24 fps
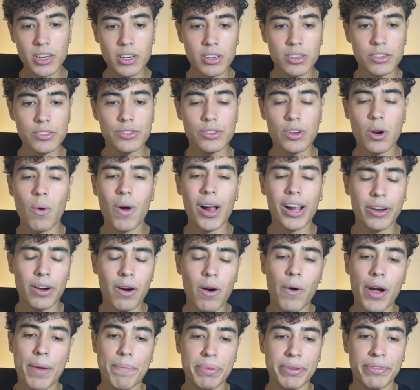So I'll
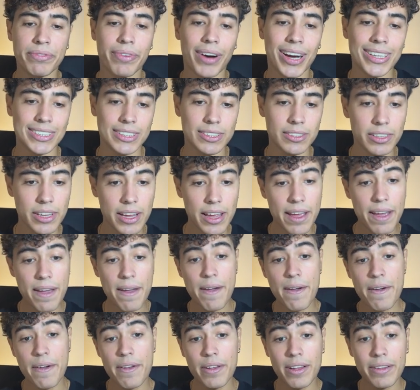go a bit fast.
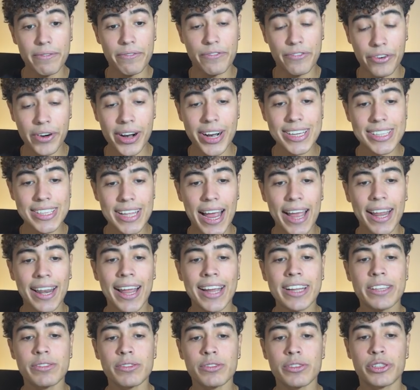First, I
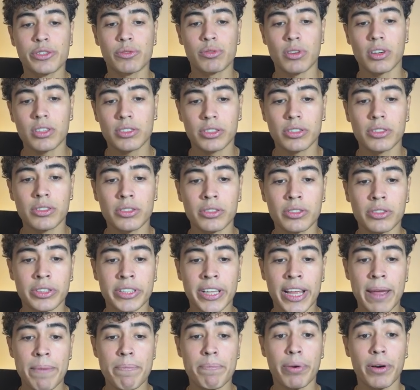like to structure
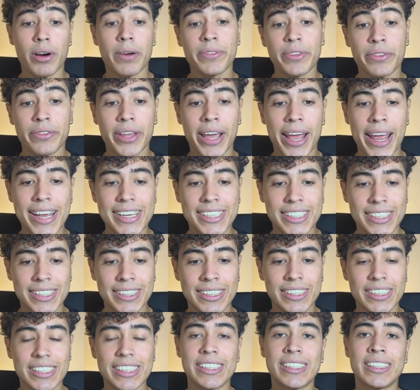the prompt of the
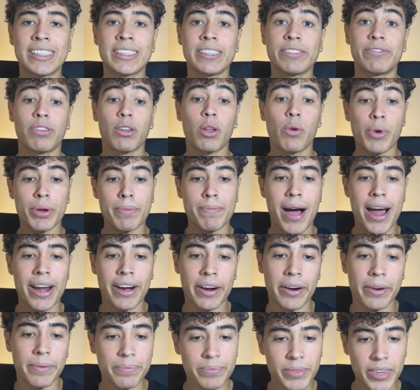agent in the following
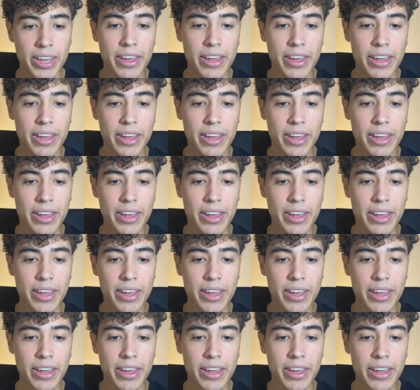manner.